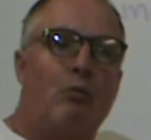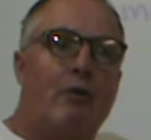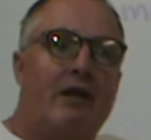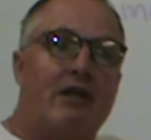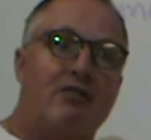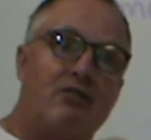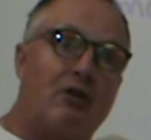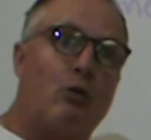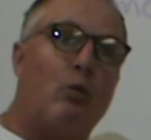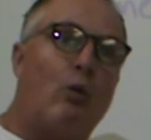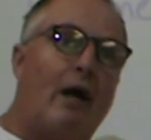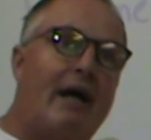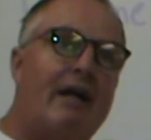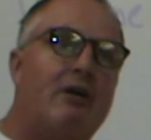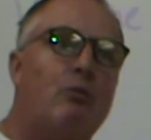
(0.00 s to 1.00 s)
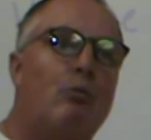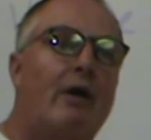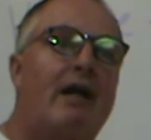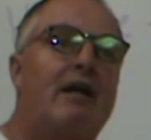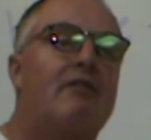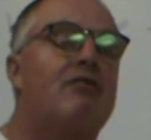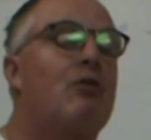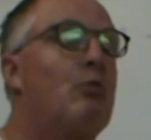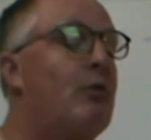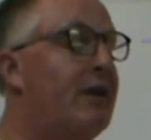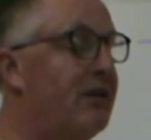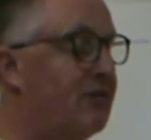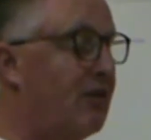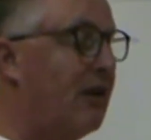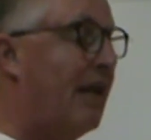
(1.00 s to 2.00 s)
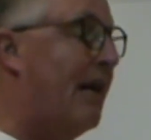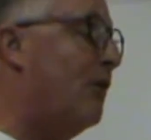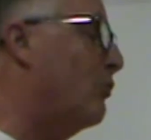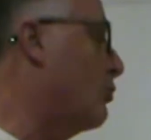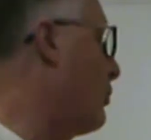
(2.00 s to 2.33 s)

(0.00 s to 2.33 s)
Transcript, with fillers: when it's a quiet wave or when it's a loud